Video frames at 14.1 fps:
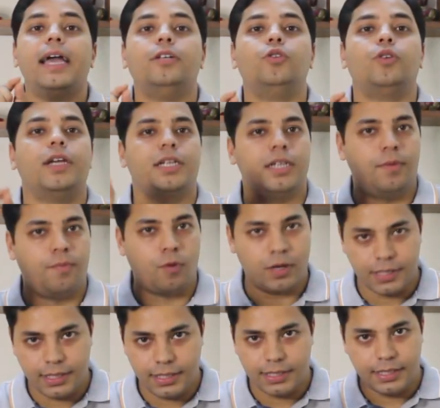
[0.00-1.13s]
educational
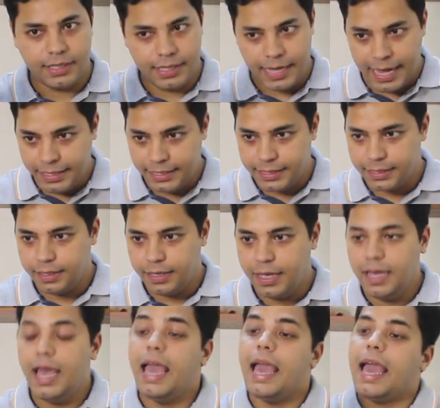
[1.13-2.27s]
process?
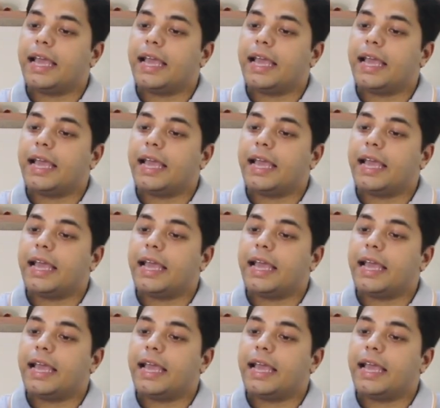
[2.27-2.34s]
Yes.